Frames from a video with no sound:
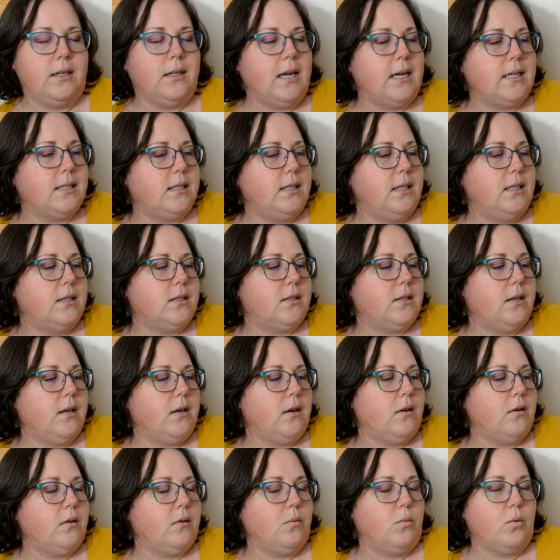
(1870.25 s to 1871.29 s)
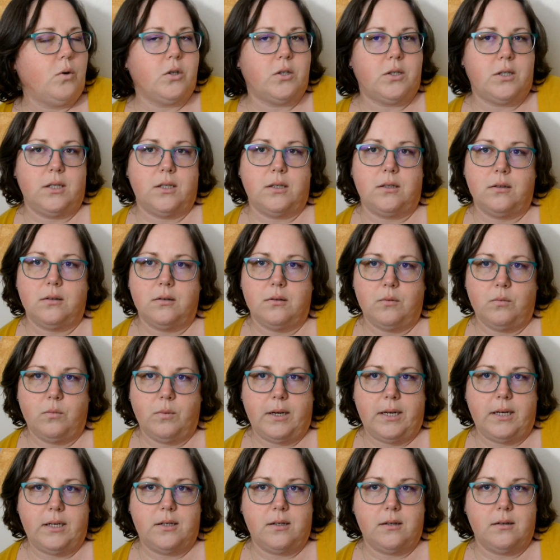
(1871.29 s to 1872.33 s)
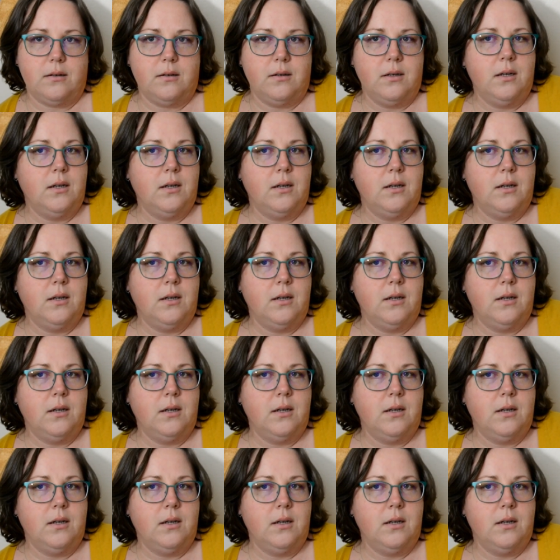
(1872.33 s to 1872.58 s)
Classy is their worsted weight.